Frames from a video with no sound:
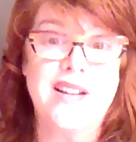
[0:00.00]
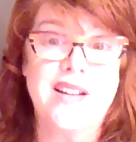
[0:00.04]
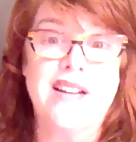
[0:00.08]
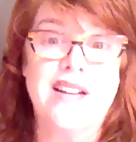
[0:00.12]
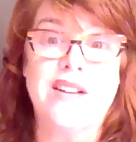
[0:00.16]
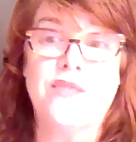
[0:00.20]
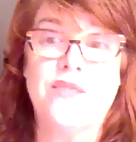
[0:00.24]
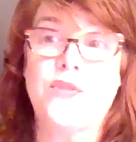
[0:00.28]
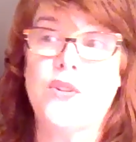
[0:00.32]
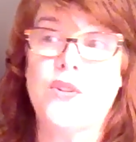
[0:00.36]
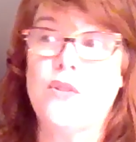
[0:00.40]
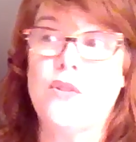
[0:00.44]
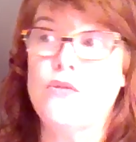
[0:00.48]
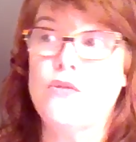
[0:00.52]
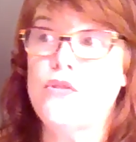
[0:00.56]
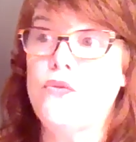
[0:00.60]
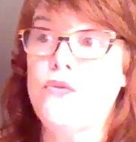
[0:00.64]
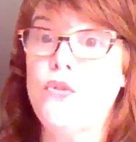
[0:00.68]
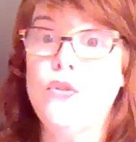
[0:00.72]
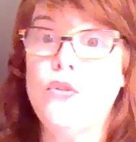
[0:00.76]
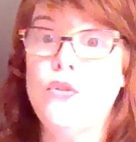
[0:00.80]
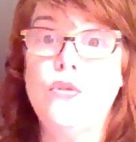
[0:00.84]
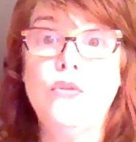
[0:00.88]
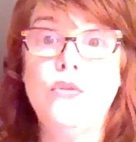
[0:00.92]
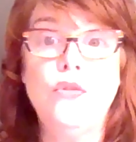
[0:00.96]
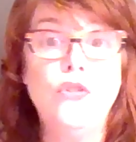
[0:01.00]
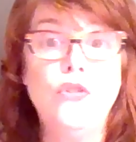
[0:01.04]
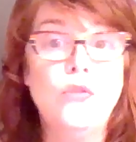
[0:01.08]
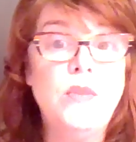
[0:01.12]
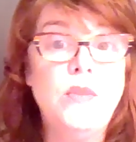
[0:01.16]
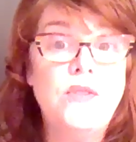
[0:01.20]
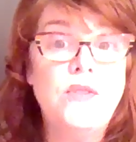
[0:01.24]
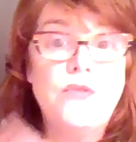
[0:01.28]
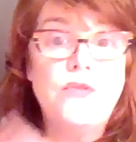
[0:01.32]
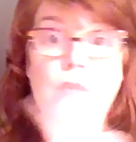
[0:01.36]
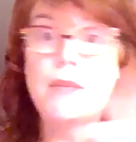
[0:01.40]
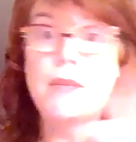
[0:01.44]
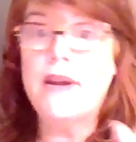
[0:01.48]
Uh, for those of you who knew
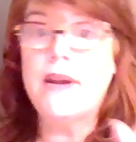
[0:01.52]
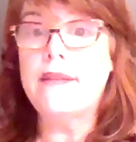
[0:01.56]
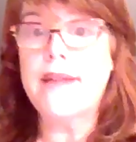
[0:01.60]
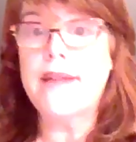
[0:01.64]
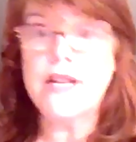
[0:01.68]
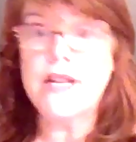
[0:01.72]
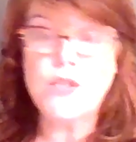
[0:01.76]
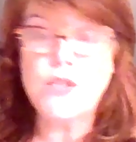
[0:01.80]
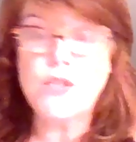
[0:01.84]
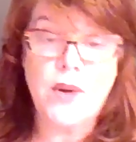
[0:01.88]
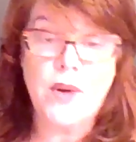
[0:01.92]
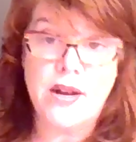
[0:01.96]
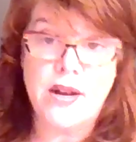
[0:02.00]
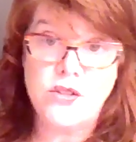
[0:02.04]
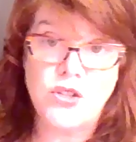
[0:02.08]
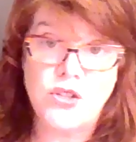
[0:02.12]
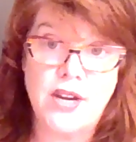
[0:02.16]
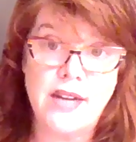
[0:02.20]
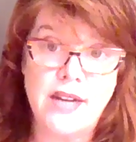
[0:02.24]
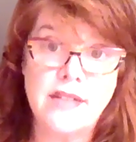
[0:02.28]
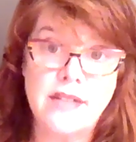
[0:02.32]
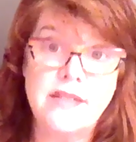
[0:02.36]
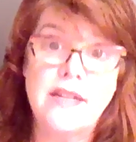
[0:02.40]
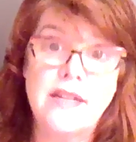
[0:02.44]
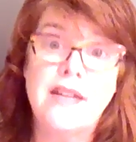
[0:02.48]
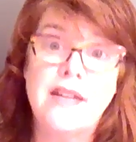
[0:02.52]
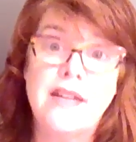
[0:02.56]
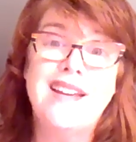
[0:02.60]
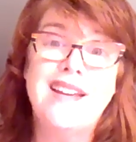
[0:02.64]
me from my last project